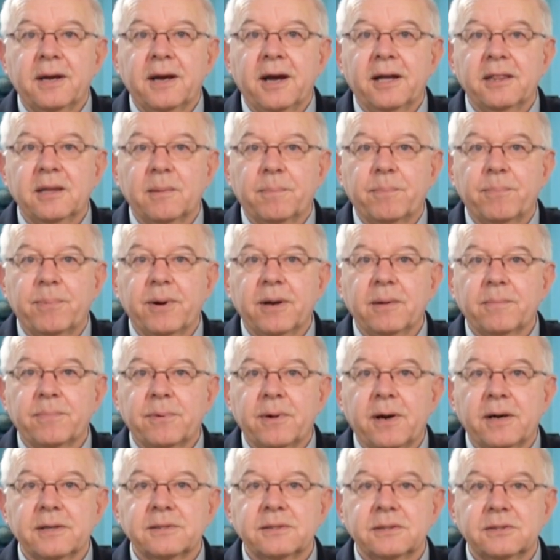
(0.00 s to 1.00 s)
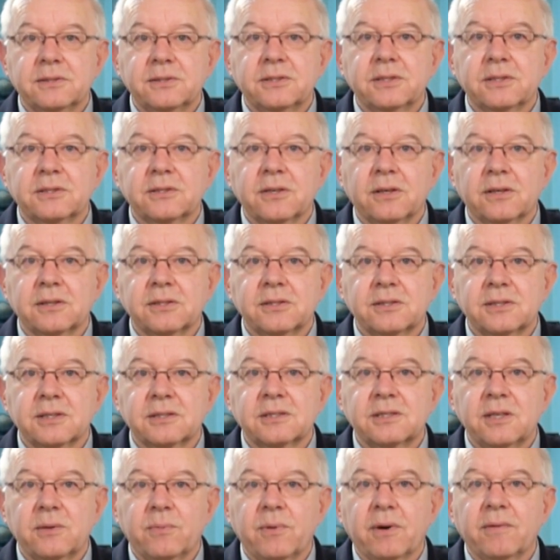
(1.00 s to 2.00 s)
and the Brent price is just on
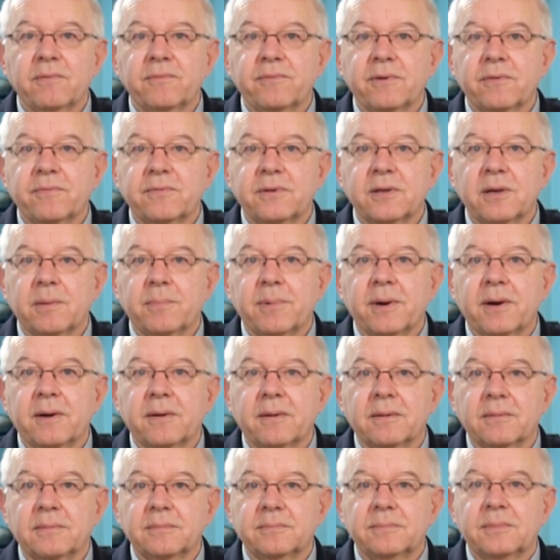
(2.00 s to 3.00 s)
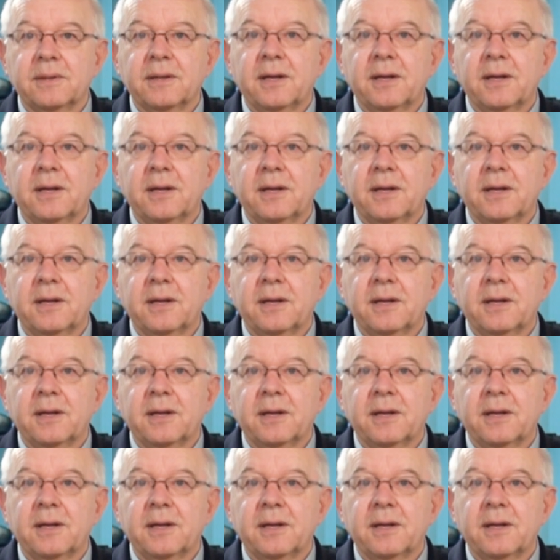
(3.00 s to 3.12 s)
$61.50 a barrel.